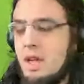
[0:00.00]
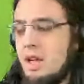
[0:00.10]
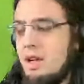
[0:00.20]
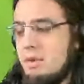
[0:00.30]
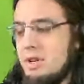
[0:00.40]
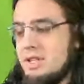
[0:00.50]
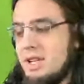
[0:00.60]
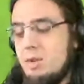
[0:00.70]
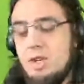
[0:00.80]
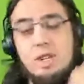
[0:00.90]
when you
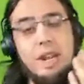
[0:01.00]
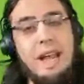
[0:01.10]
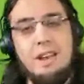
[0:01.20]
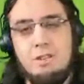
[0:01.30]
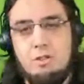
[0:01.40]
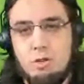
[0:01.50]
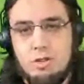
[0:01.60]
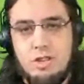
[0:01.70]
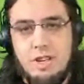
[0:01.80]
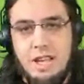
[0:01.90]
say we should add a door
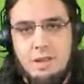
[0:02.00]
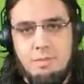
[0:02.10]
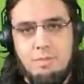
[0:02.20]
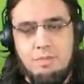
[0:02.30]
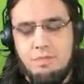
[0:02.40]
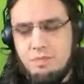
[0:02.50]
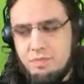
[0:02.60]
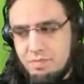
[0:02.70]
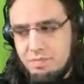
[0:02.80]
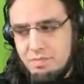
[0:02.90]
to the game,
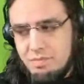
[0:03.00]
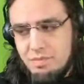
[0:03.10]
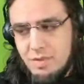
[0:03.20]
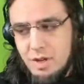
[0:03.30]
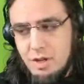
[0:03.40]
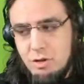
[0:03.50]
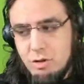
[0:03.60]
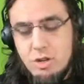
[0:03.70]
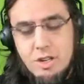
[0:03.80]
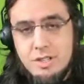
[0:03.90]

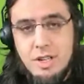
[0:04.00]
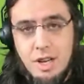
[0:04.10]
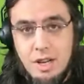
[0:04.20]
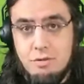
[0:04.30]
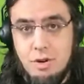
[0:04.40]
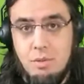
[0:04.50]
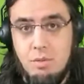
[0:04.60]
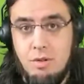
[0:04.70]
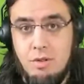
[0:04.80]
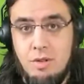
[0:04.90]
you're causing a lot of trouble
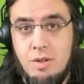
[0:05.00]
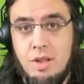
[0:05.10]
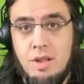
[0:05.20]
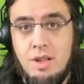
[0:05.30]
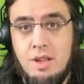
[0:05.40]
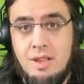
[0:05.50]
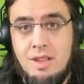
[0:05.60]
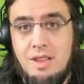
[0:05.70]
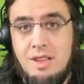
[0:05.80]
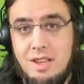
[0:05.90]

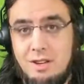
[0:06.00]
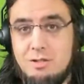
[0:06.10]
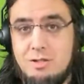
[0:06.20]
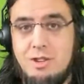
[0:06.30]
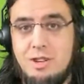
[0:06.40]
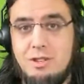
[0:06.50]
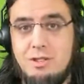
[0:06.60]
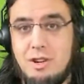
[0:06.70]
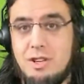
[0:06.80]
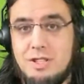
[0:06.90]
in your studio.
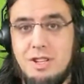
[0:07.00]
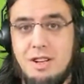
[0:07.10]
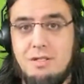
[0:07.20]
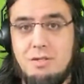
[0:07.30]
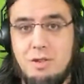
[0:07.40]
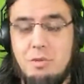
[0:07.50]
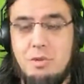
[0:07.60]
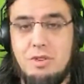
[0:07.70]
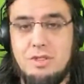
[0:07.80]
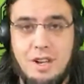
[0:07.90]
You're causing a lot of
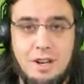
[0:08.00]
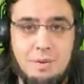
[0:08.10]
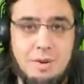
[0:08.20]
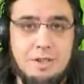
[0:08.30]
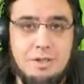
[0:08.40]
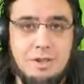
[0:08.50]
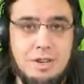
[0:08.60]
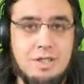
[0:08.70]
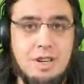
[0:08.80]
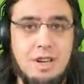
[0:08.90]
trouble design-wise. You're
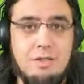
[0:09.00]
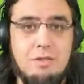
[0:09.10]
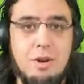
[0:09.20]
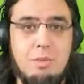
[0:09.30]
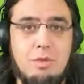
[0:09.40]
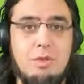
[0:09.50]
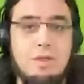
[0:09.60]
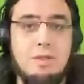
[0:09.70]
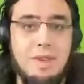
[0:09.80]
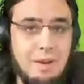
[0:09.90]
causing a lot of trouble
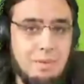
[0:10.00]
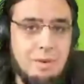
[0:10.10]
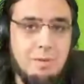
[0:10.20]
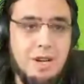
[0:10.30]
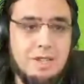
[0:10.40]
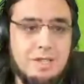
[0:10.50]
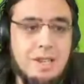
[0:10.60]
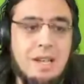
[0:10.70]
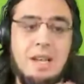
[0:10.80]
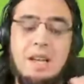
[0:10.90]
development-wise.
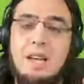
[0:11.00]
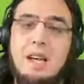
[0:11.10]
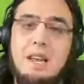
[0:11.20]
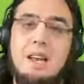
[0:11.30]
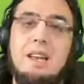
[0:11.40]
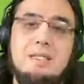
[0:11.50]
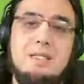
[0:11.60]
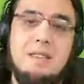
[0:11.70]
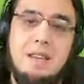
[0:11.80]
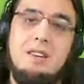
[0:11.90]
And
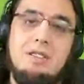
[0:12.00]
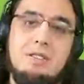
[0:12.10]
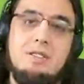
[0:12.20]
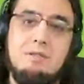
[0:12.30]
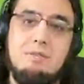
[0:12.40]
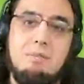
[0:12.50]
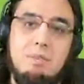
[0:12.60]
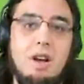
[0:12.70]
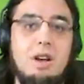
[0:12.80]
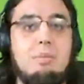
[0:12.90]
Liz England's
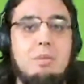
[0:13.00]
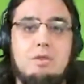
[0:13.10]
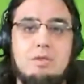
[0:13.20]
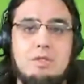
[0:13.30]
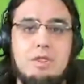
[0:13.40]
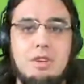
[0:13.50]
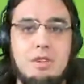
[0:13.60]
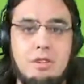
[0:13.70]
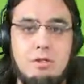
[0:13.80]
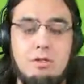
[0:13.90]
blog post,
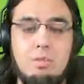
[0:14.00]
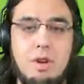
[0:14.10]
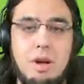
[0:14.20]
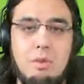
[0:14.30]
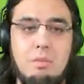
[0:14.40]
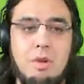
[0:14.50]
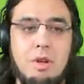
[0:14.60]
The Door Problem,